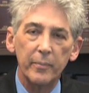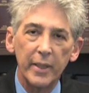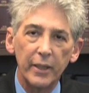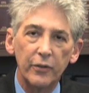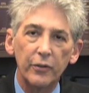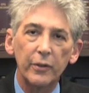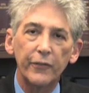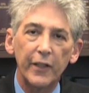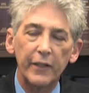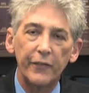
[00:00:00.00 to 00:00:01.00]
to meet
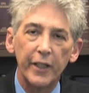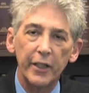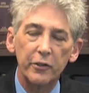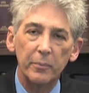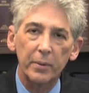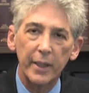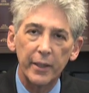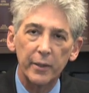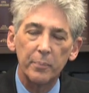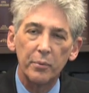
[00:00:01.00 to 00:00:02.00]
certified financial
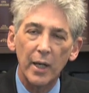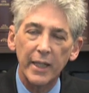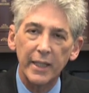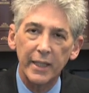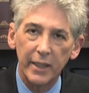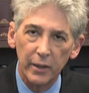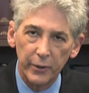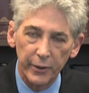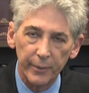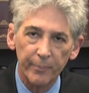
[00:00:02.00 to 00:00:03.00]
planner Brian
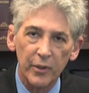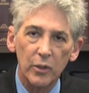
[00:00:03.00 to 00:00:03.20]
Gilder,